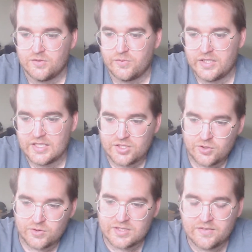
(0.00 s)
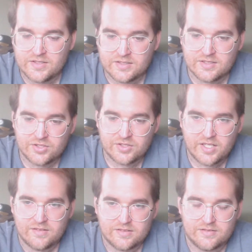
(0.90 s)
We need 2 safeties in this
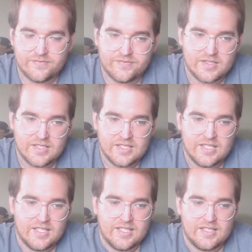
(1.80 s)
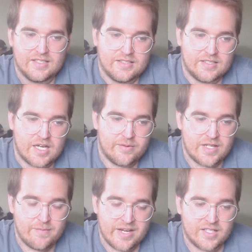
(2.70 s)
draft. Yeah,
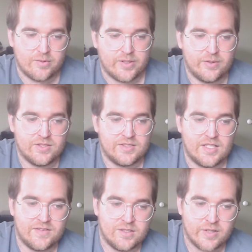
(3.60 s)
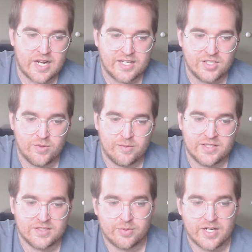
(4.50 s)
they might come away with 2 safeties, but I actually wouldn't be
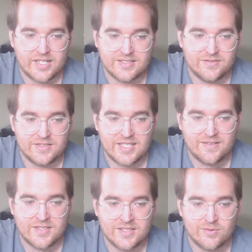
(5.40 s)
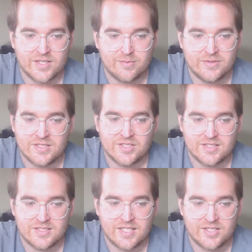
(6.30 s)
surprised if safety is one of the
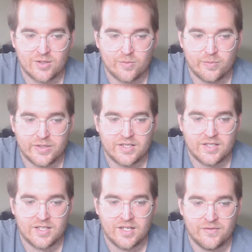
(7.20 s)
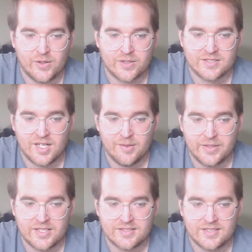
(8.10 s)
positions they don't put a focus on
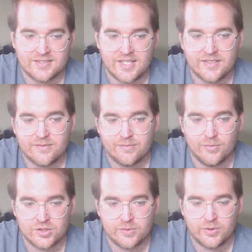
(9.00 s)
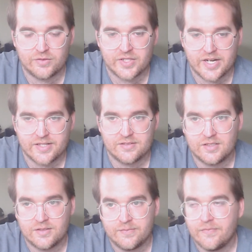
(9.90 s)
because they signed multiple in free
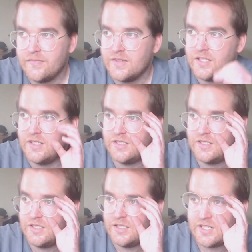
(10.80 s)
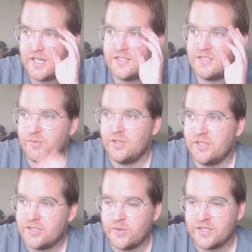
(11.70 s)
agency. Kind of similar
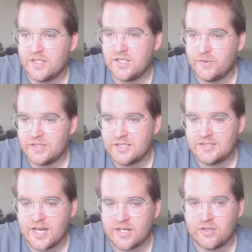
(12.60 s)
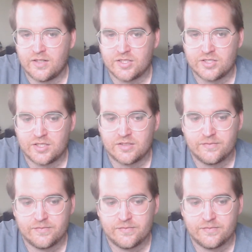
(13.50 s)
to what they did with D tackle last year.